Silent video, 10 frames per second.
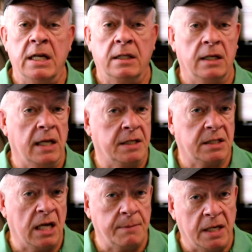The less
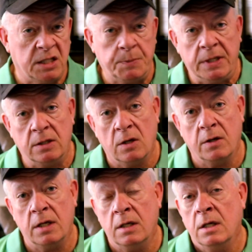time I spend
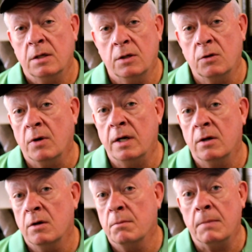on it, the
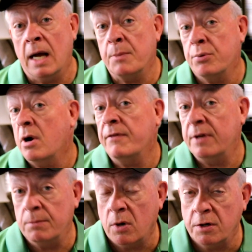greater my
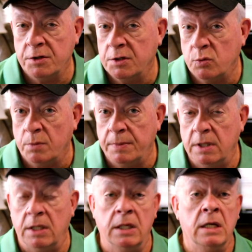profit margins will
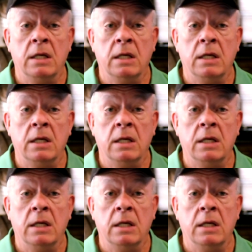be.